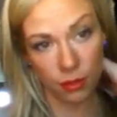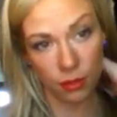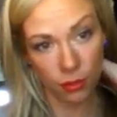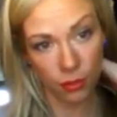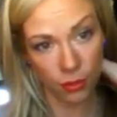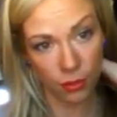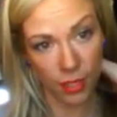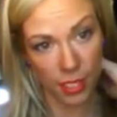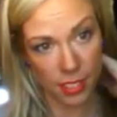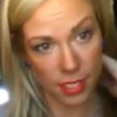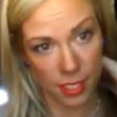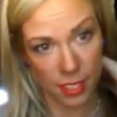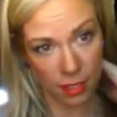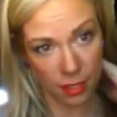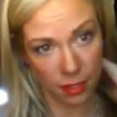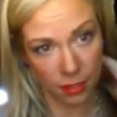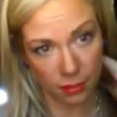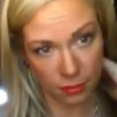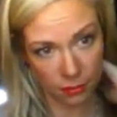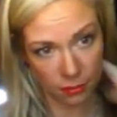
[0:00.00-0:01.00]

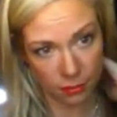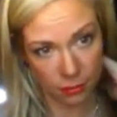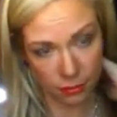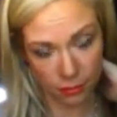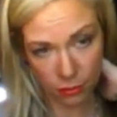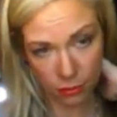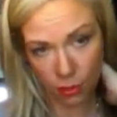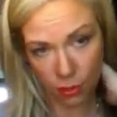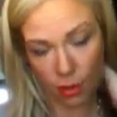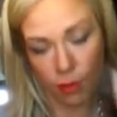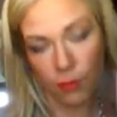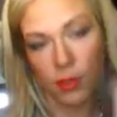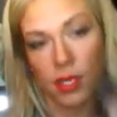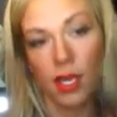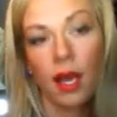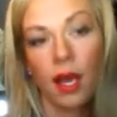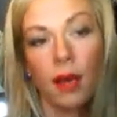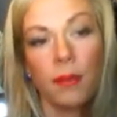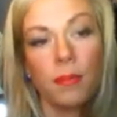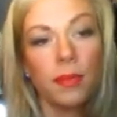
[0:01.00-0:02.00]
crazy
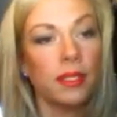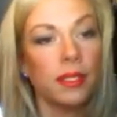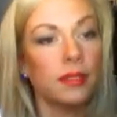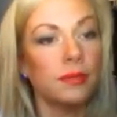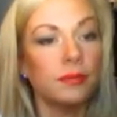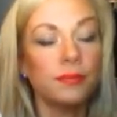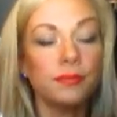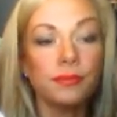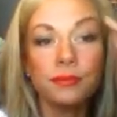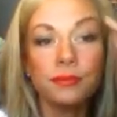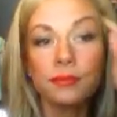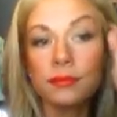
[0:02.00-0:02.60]
growing up, and